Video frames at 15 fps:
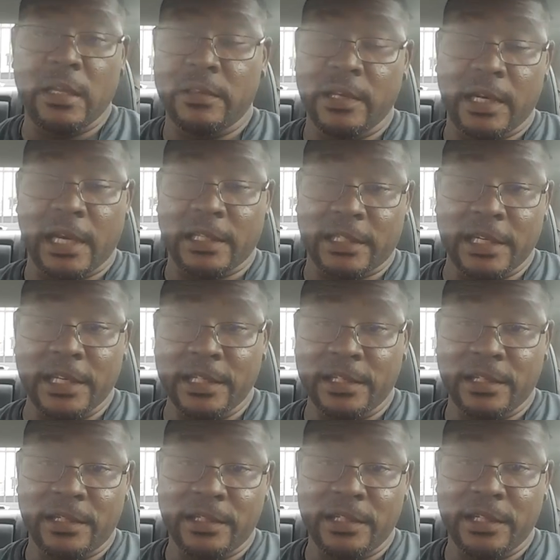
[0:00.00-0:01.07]
And then at the end
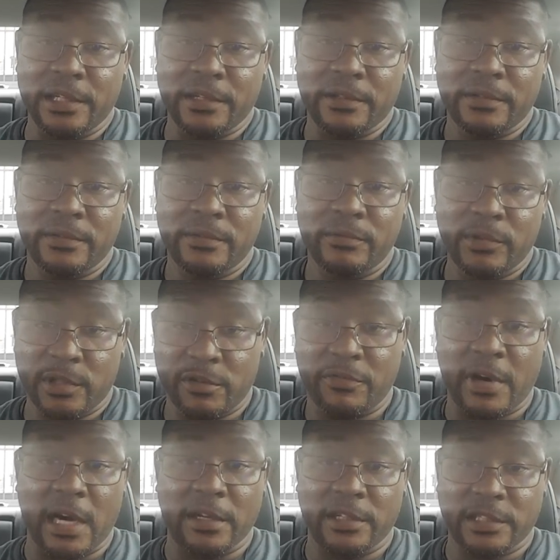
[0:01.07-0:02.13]
of the year, when you
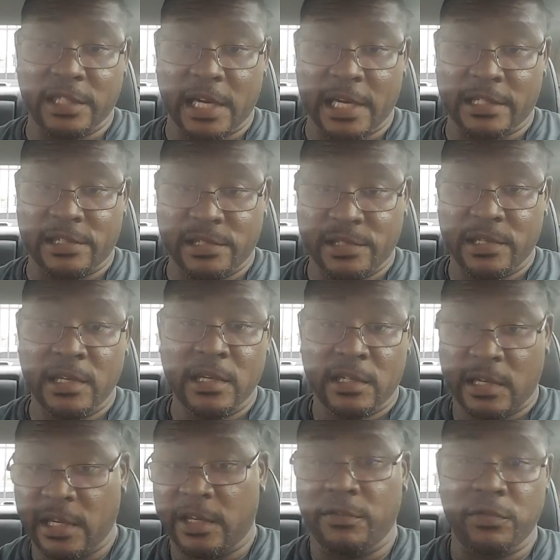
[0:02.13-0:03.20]
file your taxes,
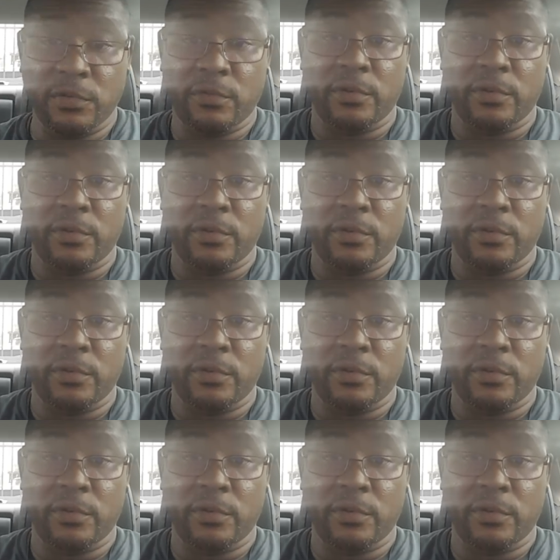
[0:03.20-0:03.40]
they give you